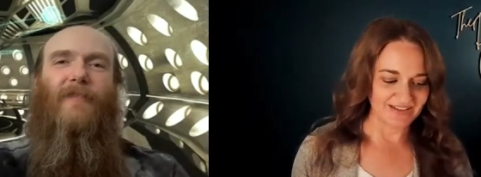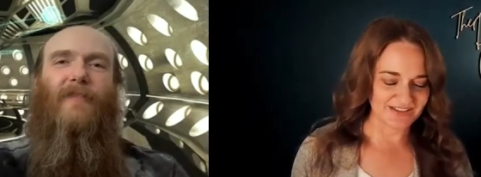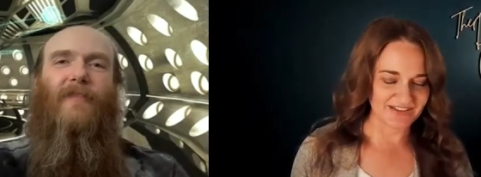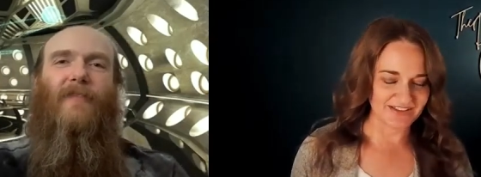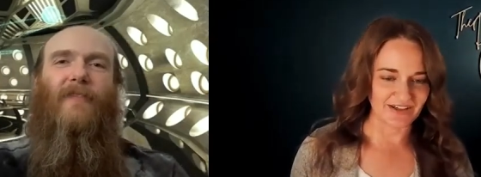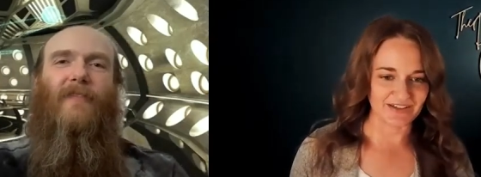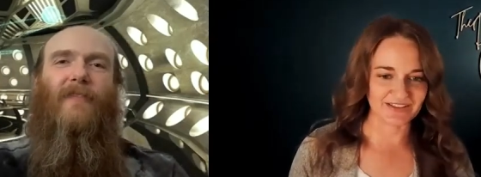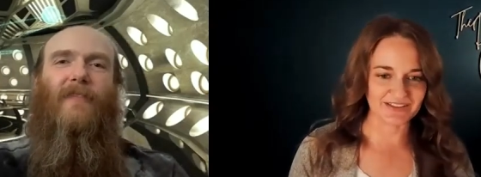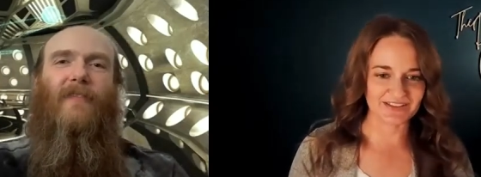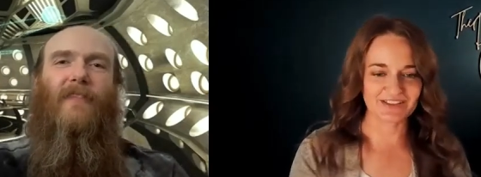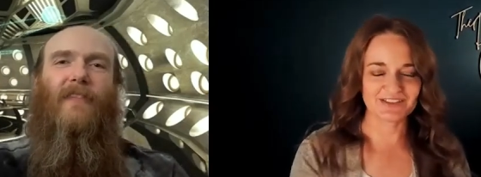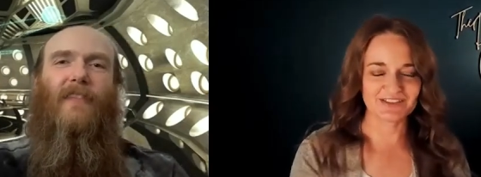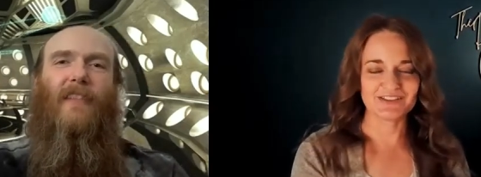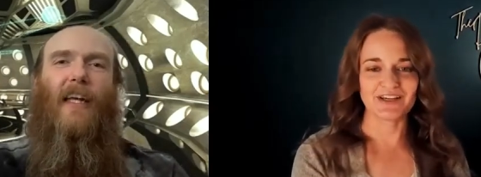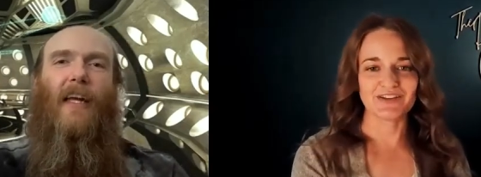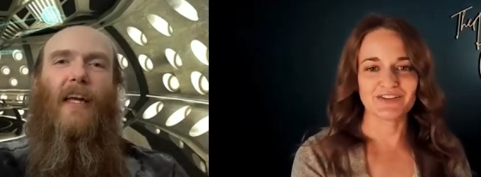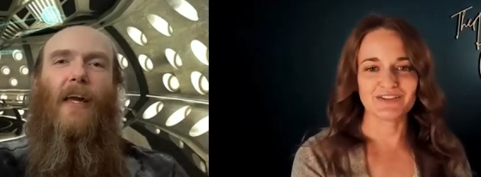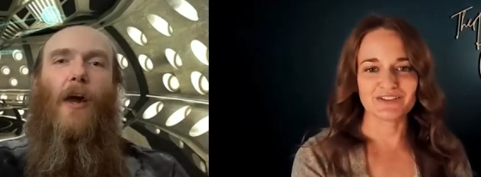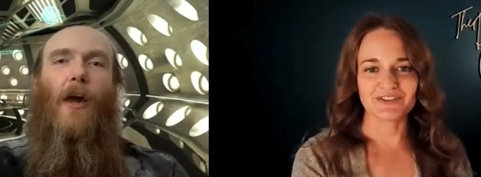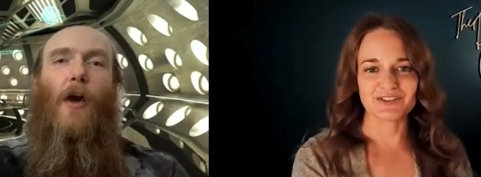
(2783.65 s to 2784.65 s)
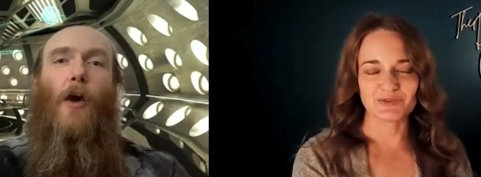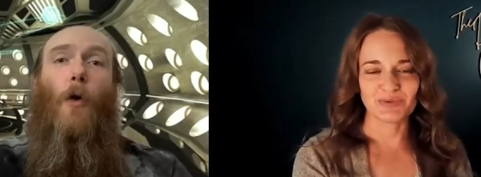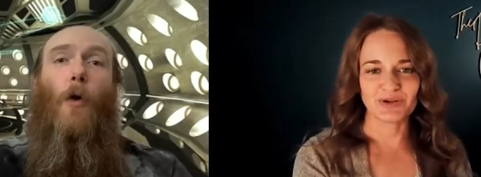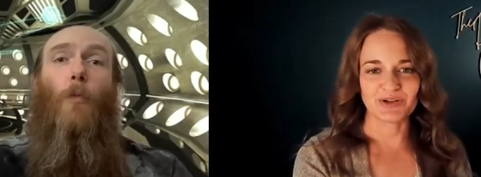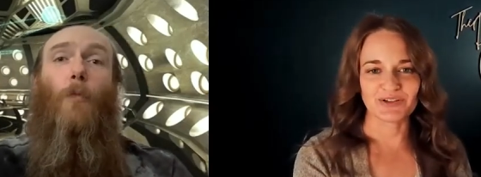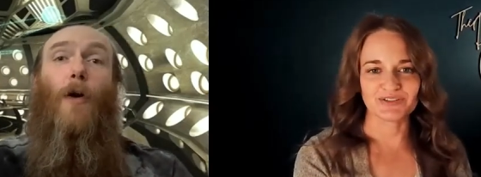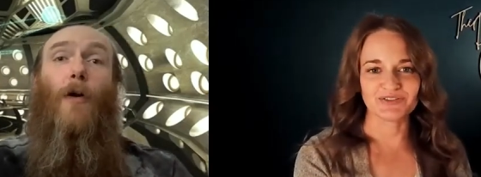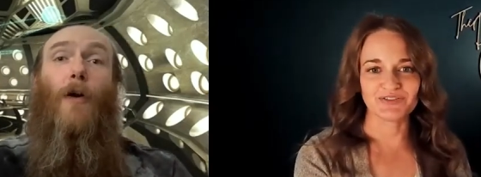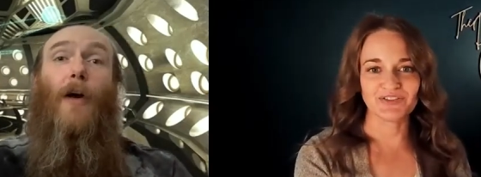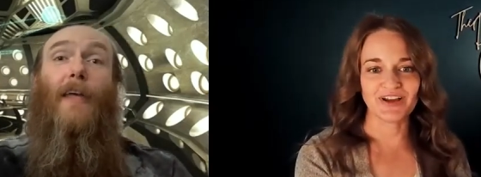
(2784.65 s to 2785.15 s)
Speaker 1: it sucks. Death is a
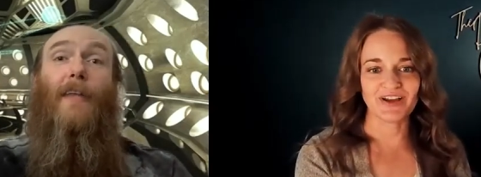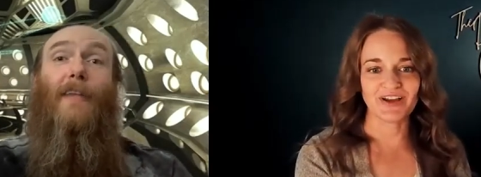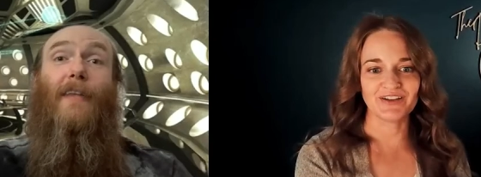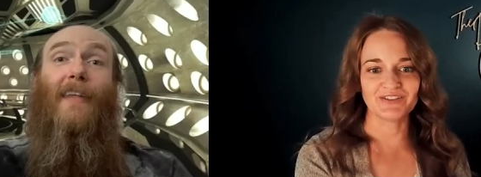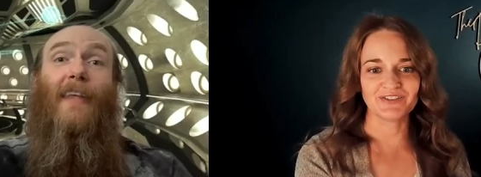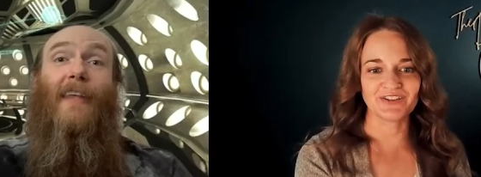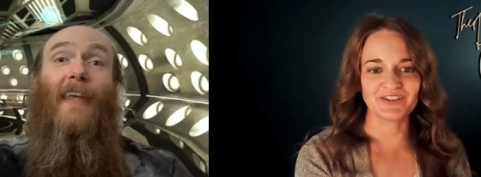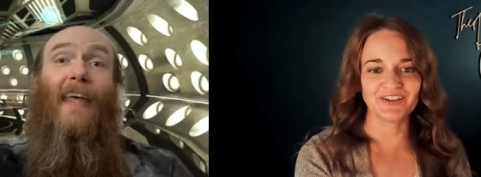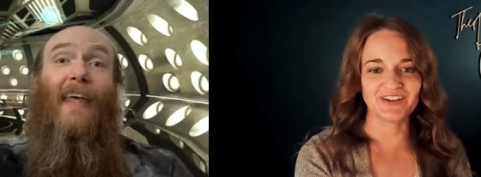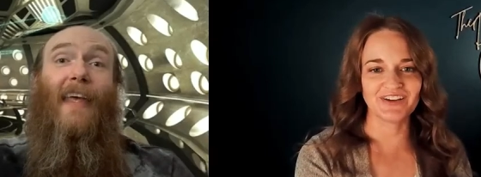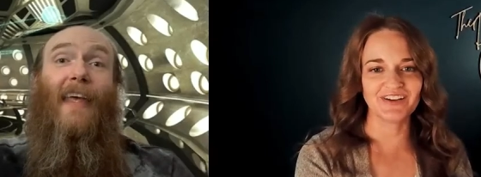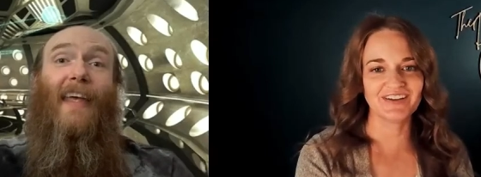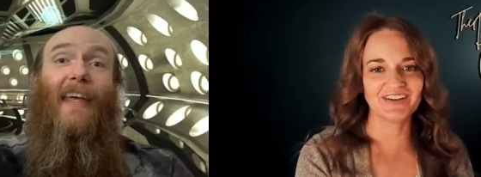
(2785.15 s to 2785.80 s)
well, part it, of life.